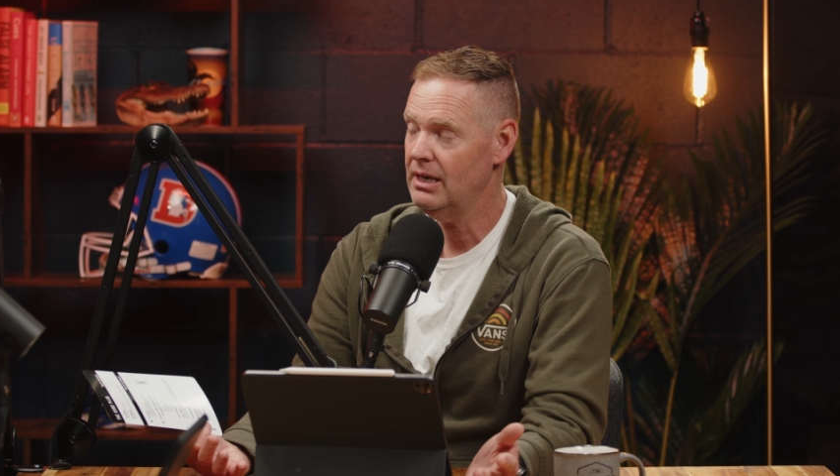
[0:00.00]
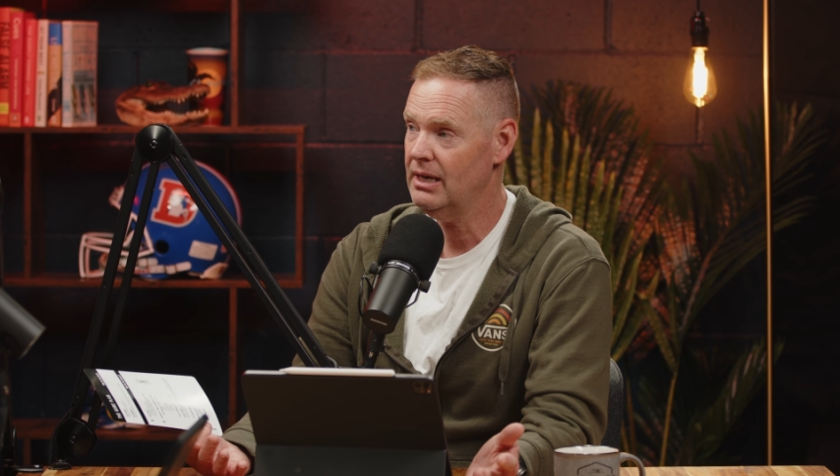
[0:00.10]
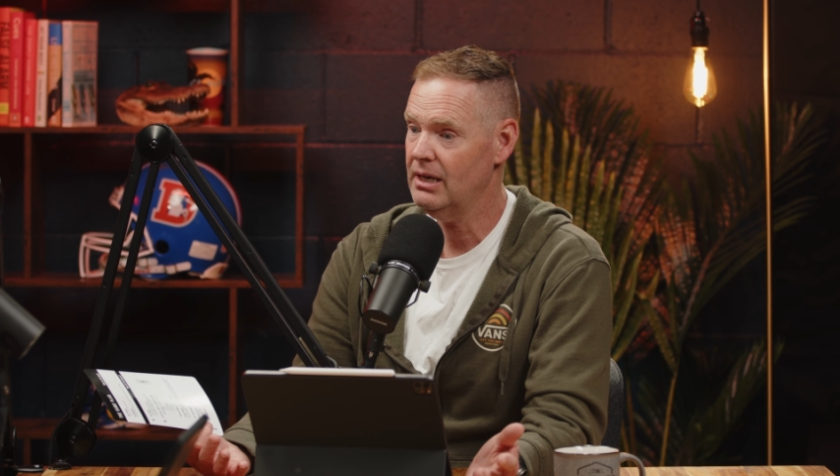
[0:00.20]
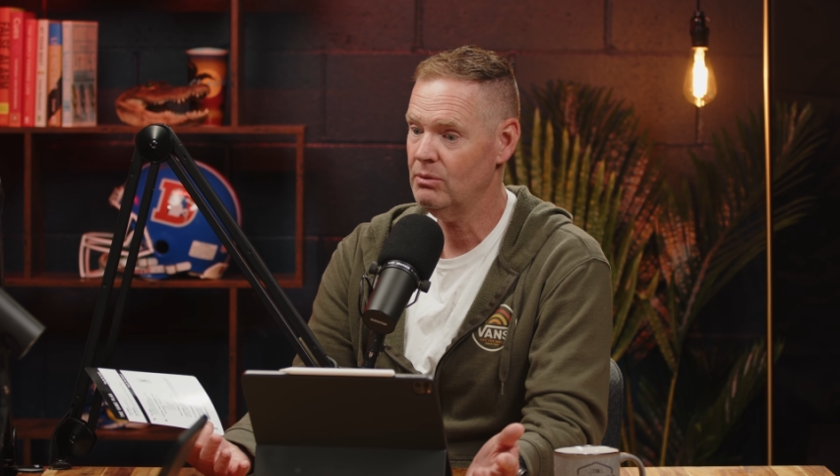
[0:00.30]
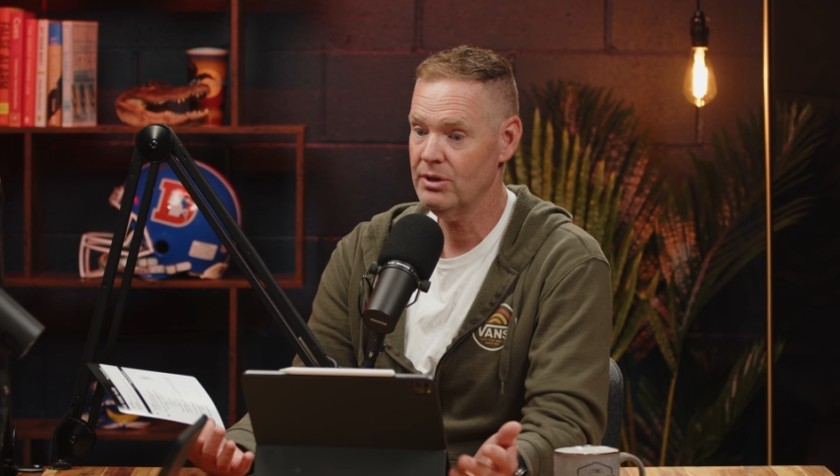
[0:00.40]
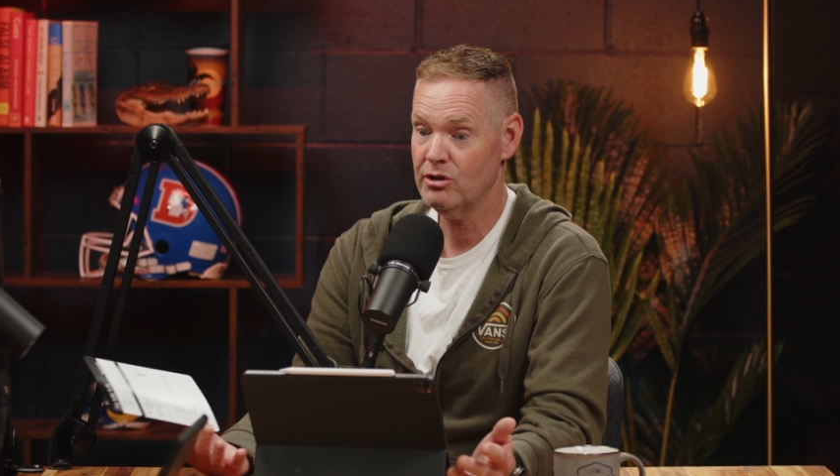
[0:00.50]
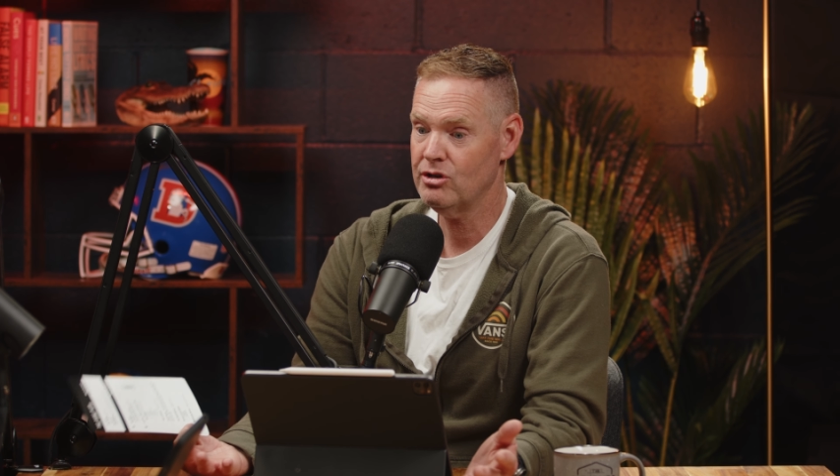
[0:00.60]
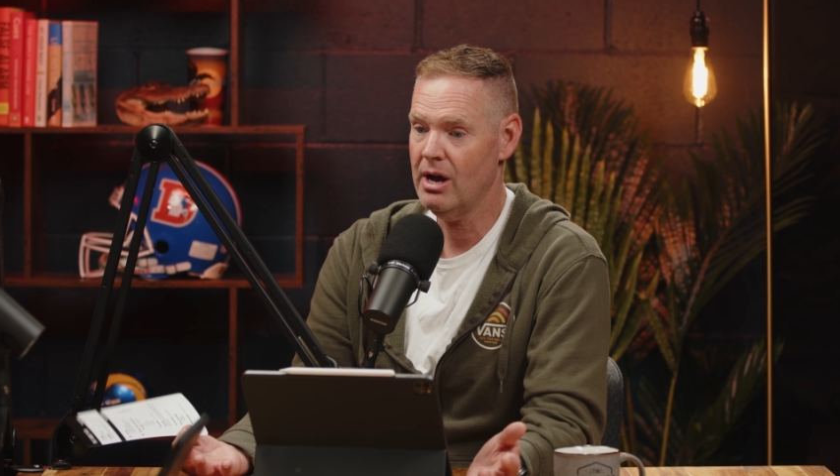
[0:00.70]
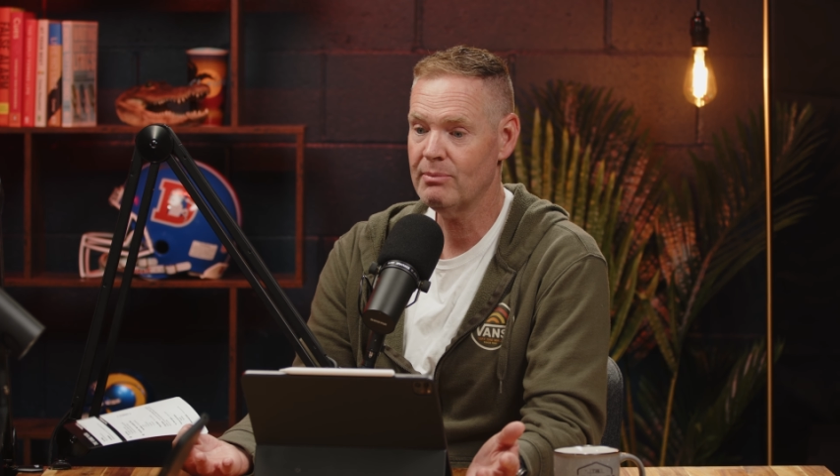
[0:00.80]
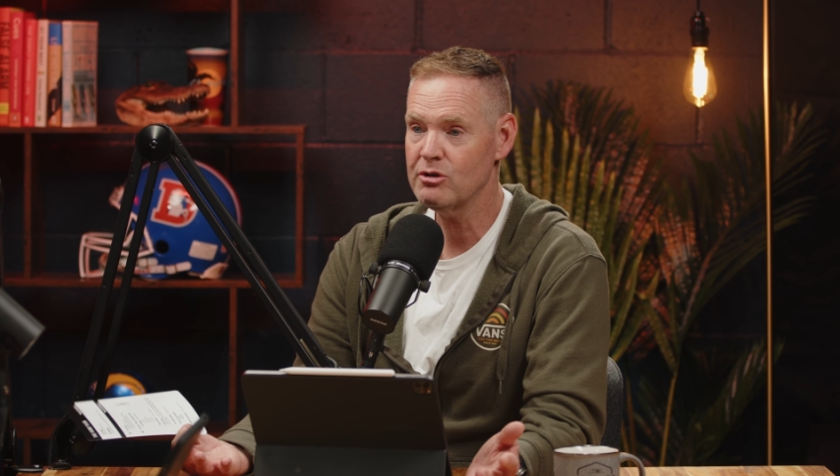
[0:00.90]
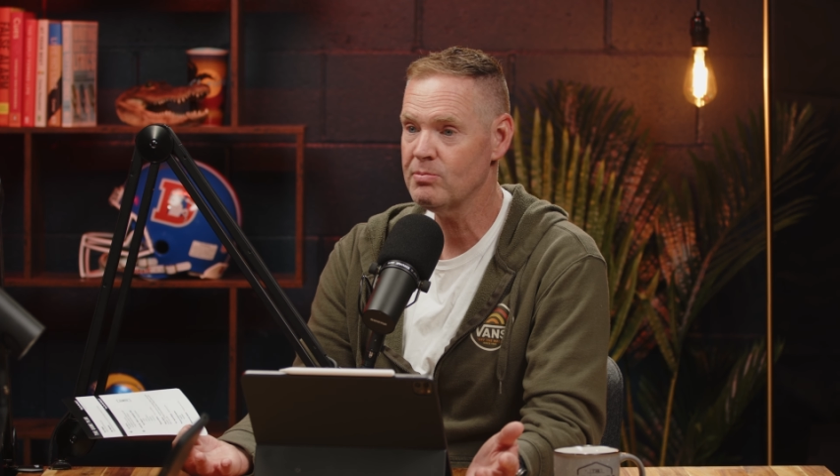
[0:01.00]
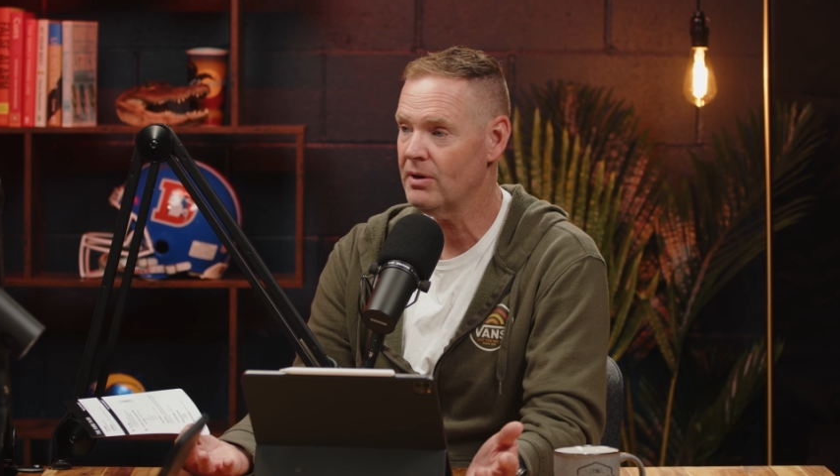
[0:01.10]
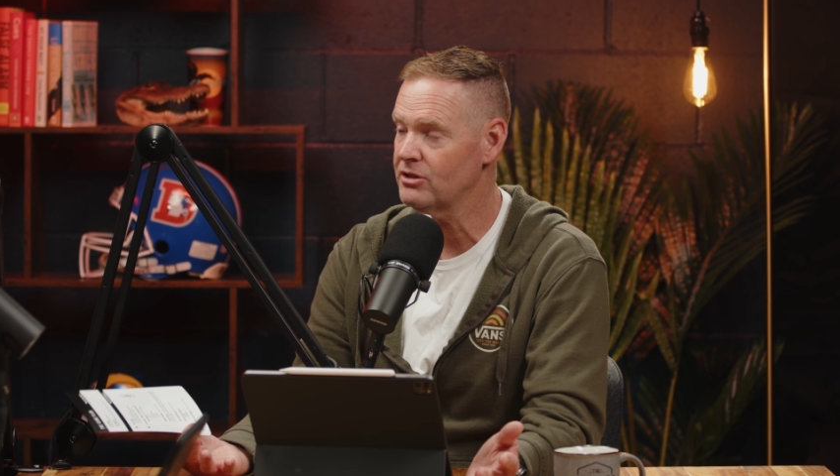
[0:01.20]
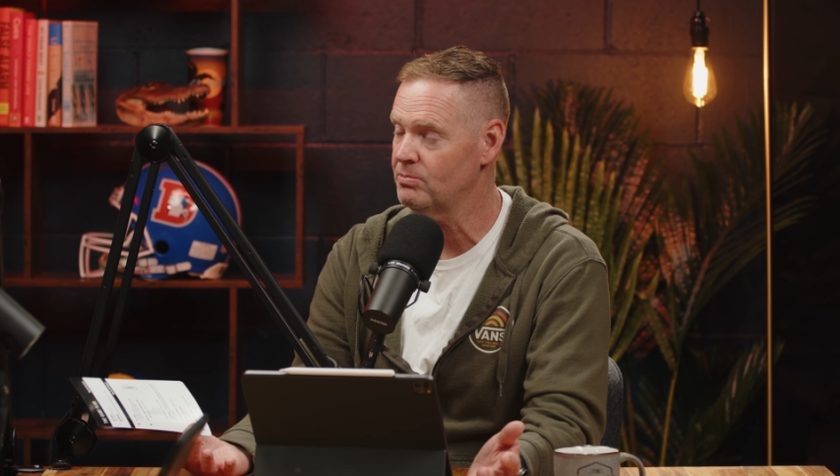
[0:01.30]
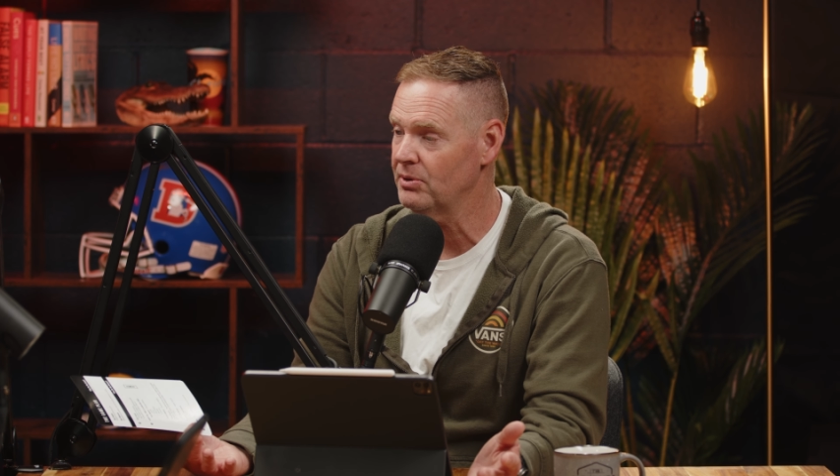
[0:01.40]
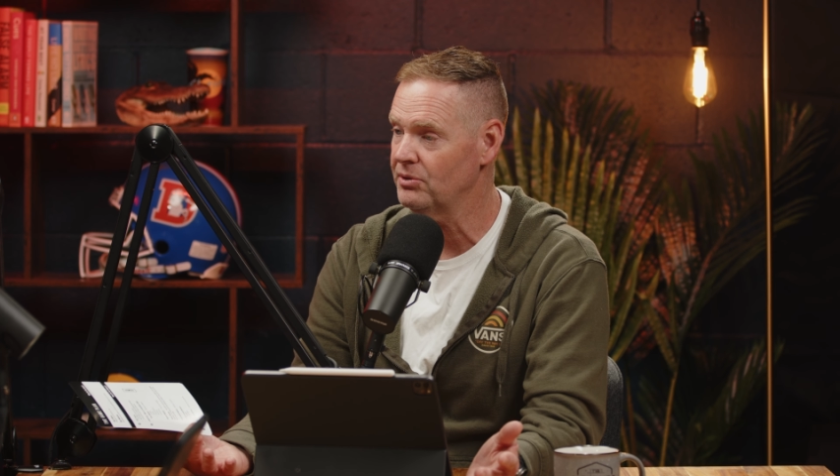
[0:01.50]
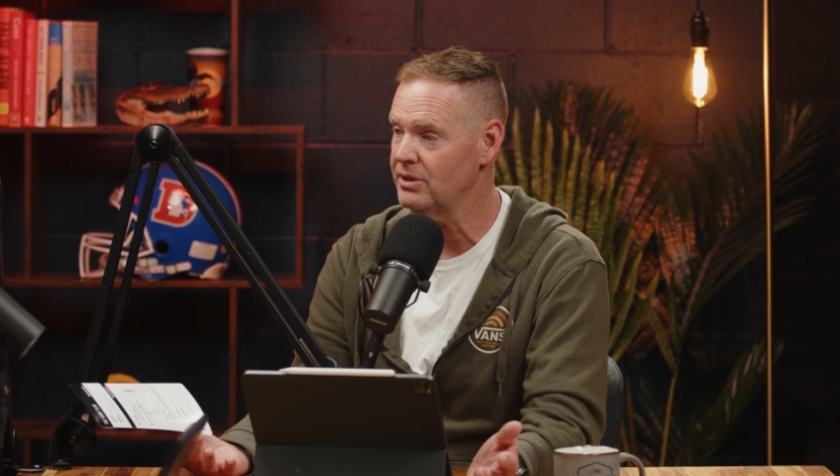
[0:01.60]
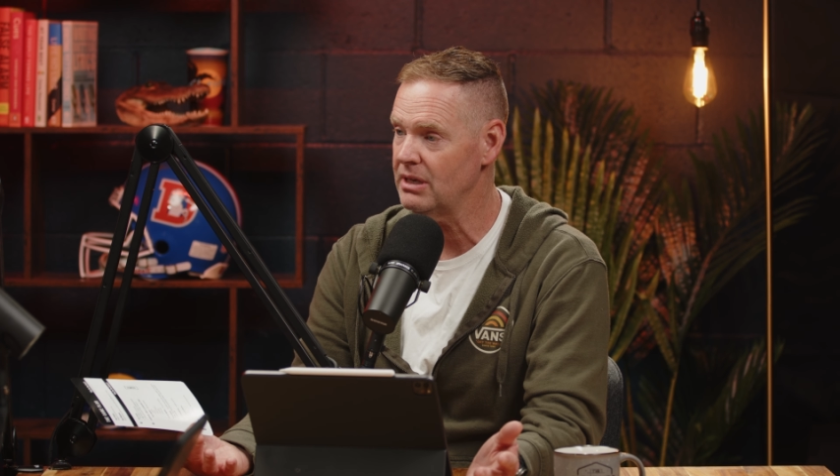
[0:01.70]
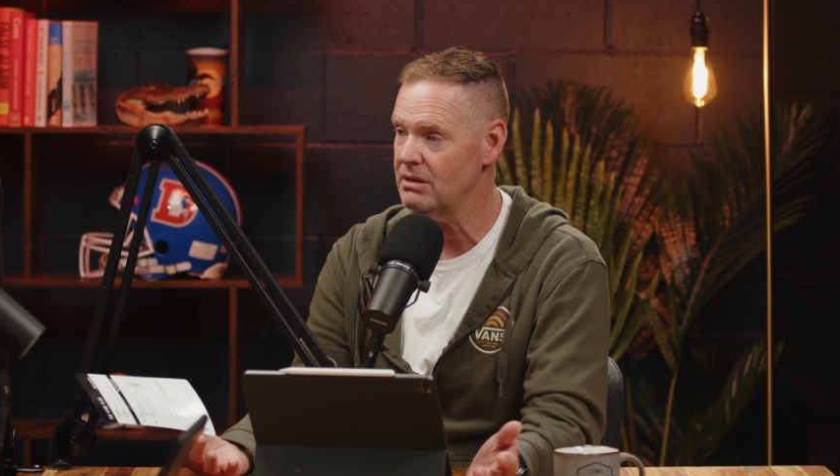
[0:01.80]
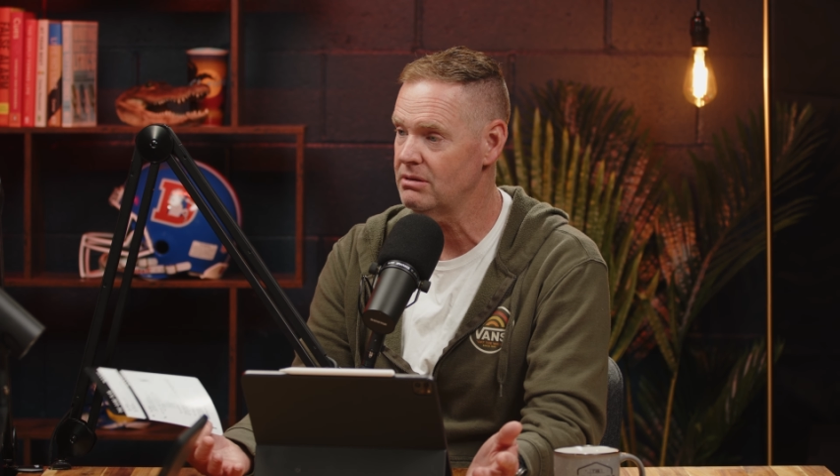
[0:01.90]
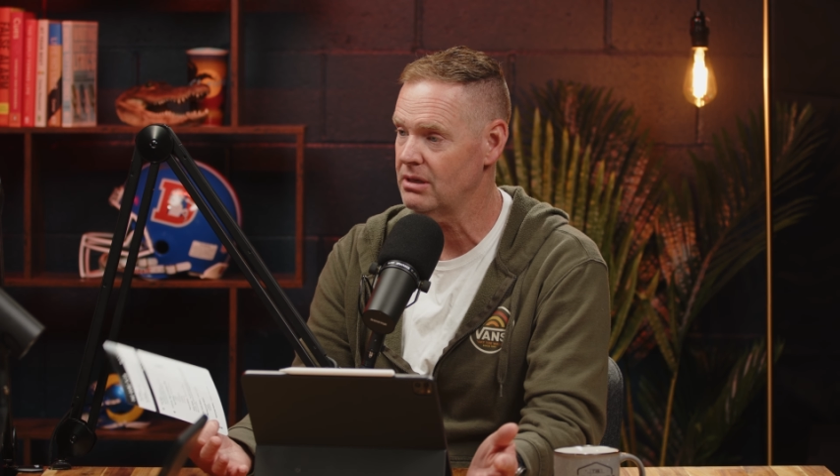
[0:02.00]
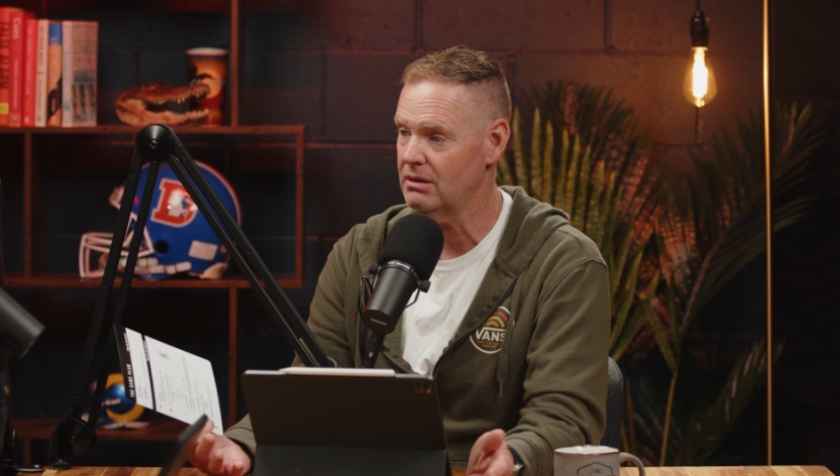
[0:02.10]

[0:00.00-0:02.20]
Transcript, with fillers: uh, with our job responsibilities